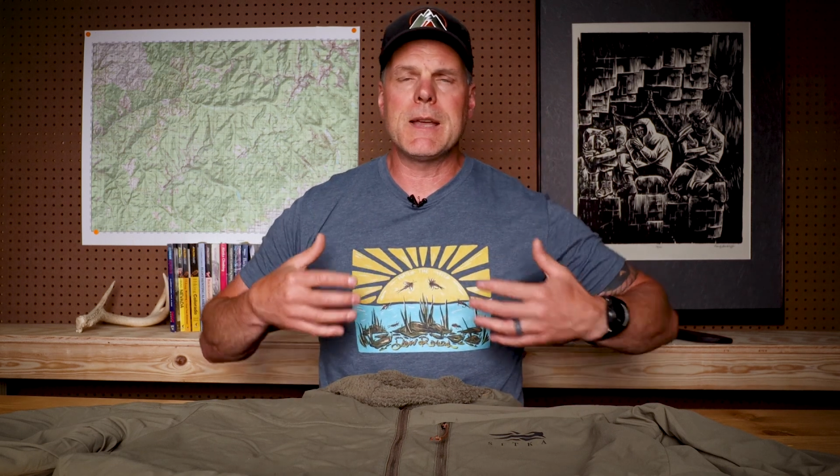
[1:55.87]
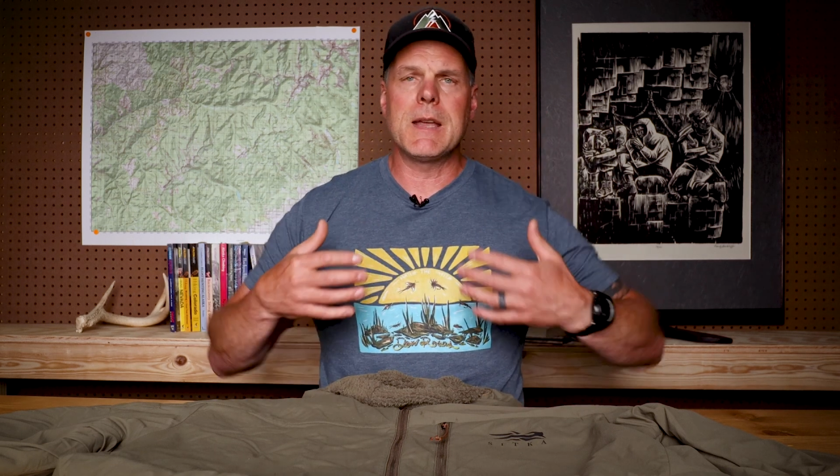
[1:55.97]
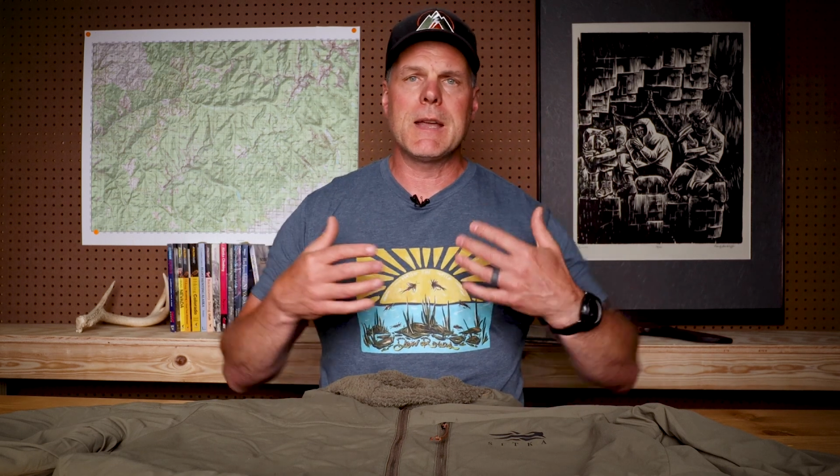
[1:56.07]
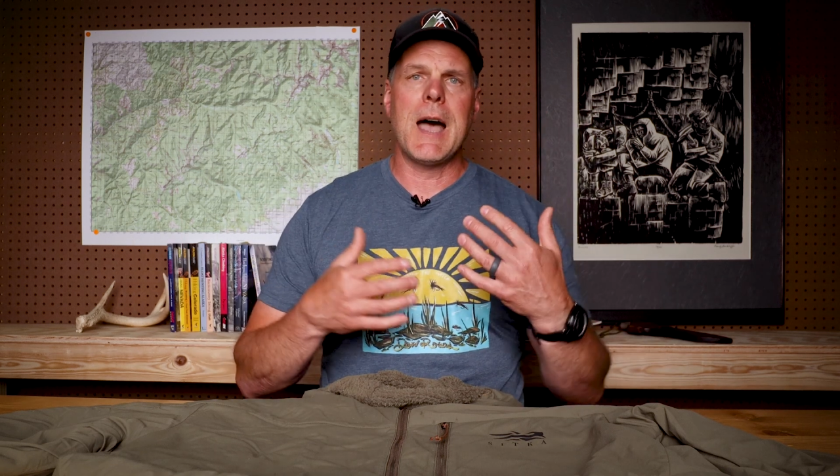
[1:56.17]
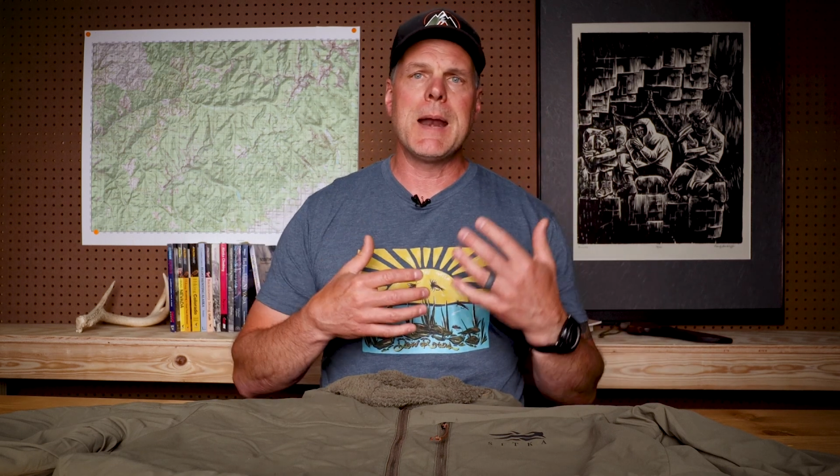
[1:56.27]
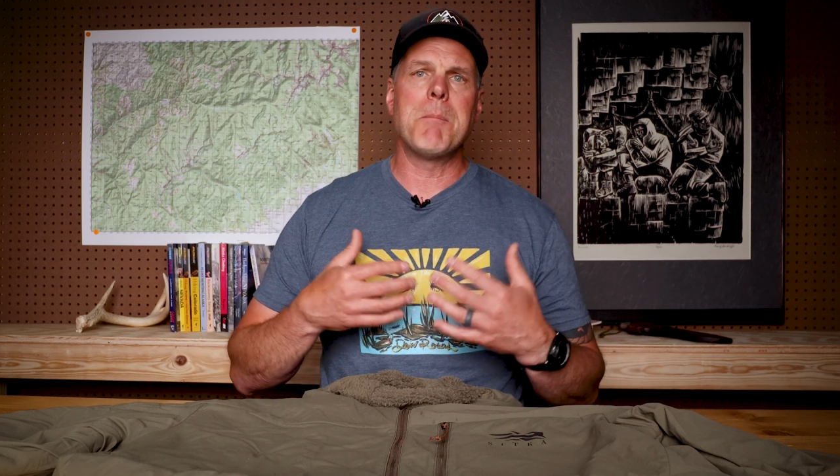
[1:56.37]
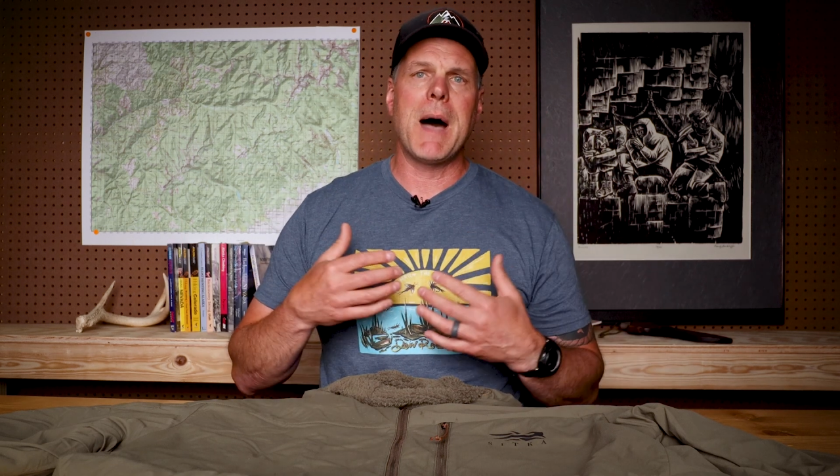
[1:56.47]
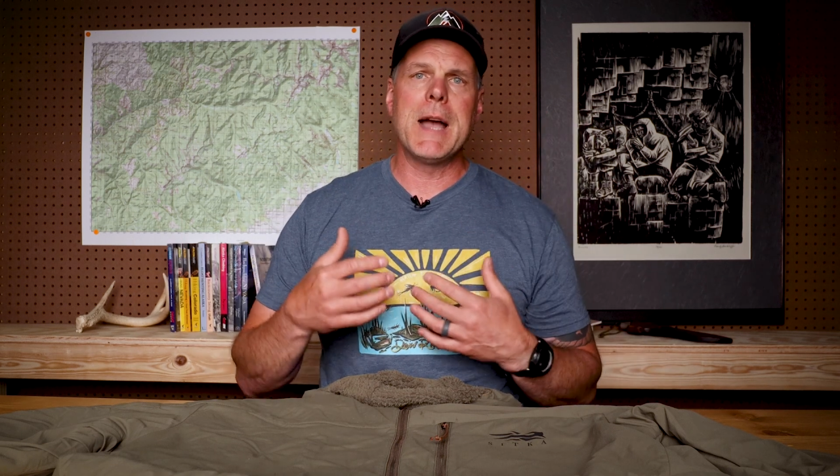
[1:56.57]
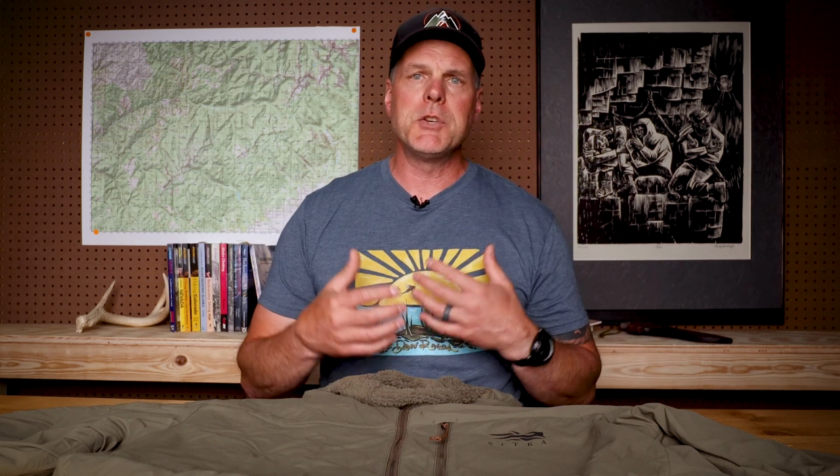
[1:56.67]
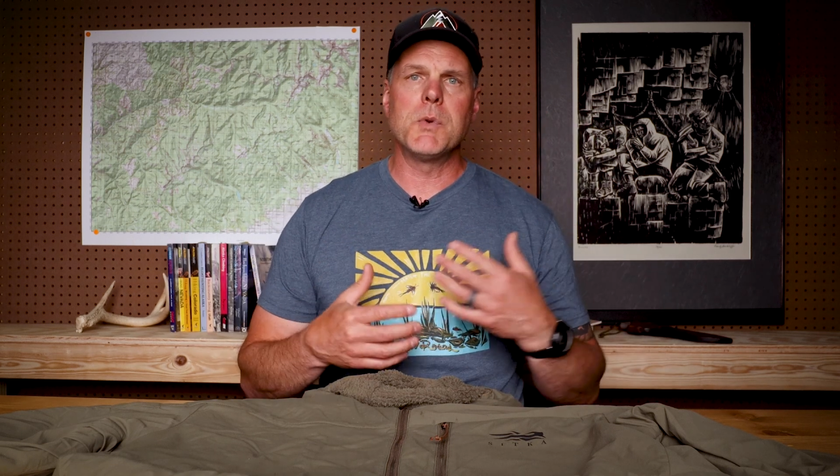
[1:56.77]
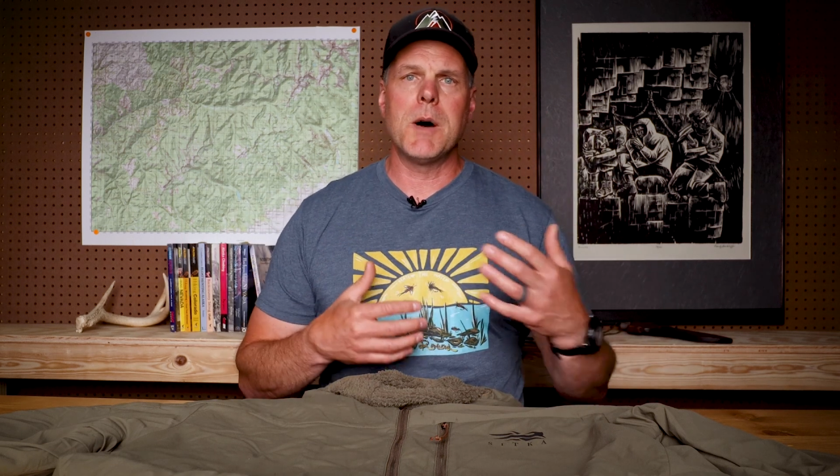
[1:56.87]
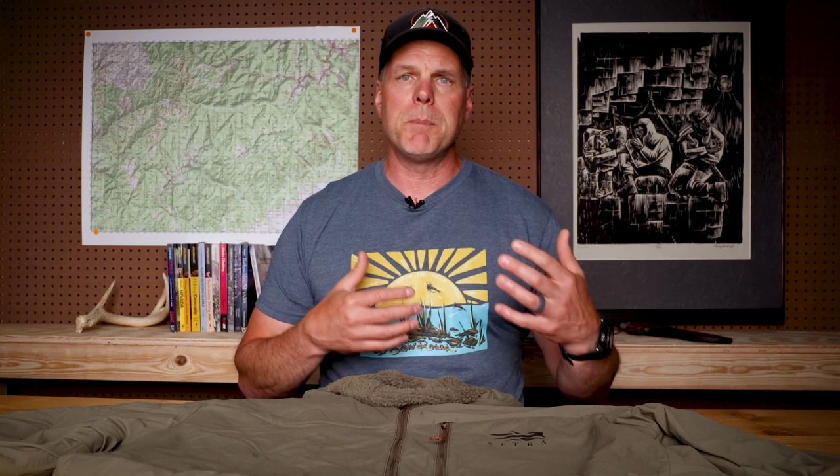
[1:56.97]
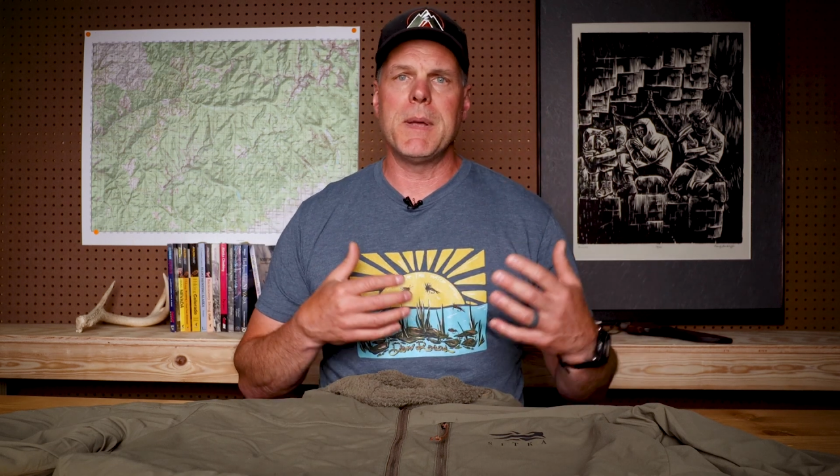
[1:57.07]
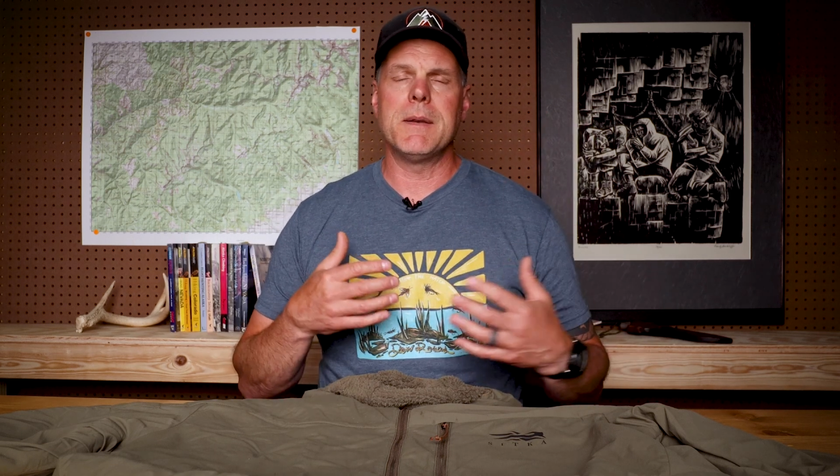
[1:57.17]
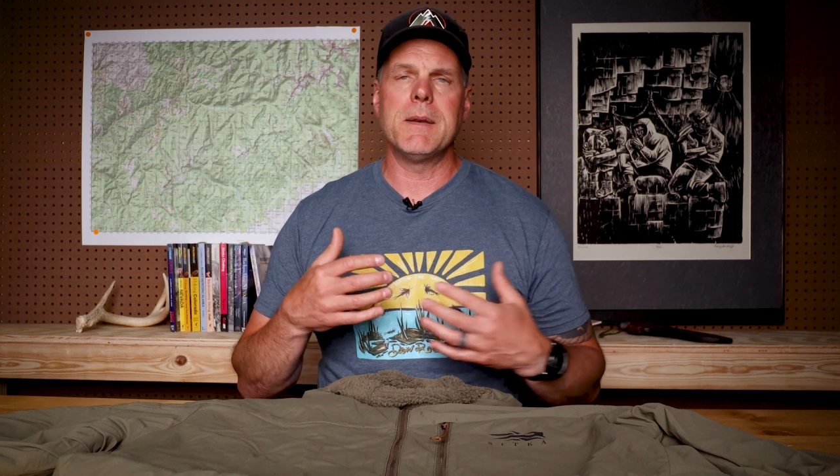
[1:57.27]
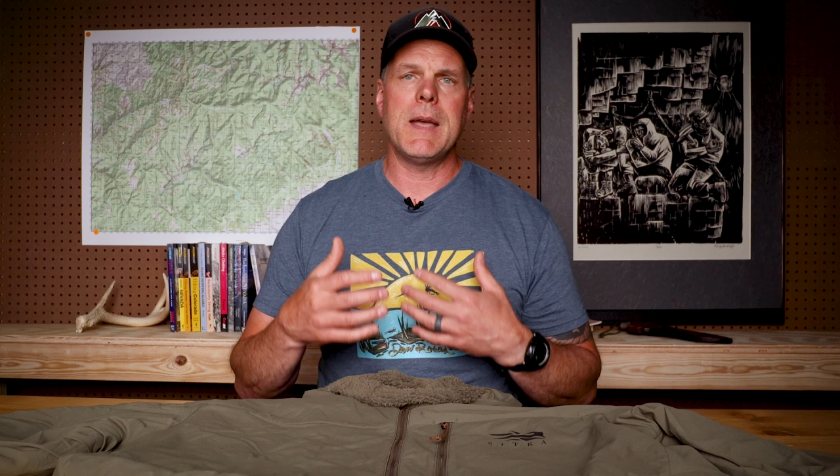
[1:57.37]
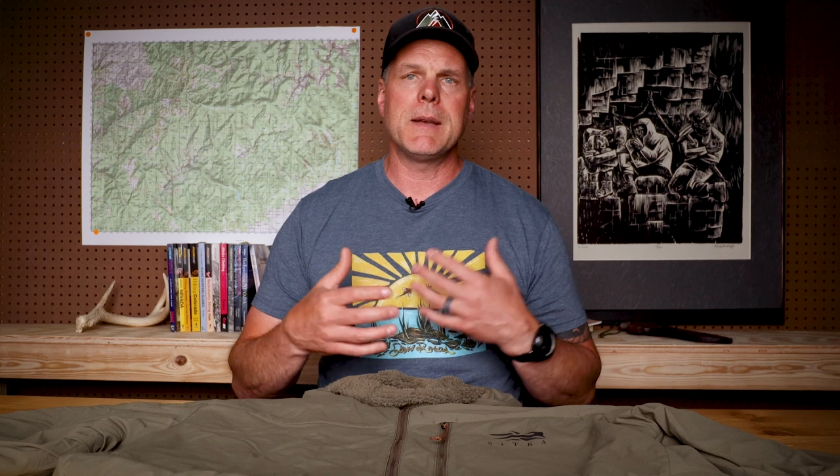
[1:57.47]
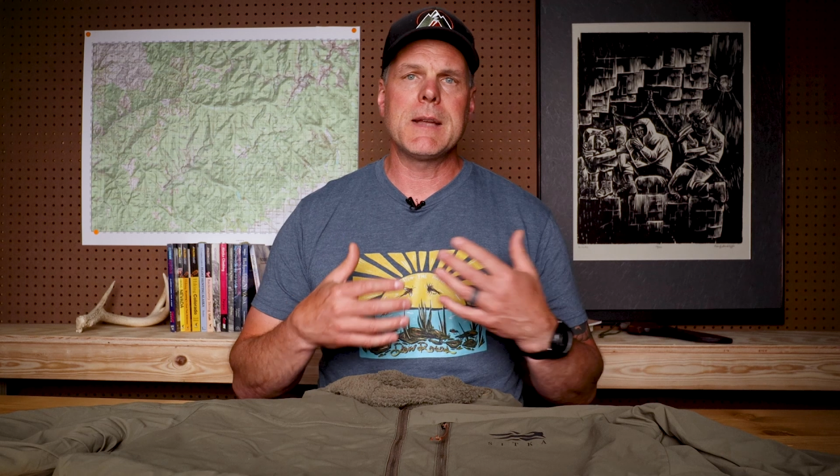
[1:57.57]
it can kind of bind you up and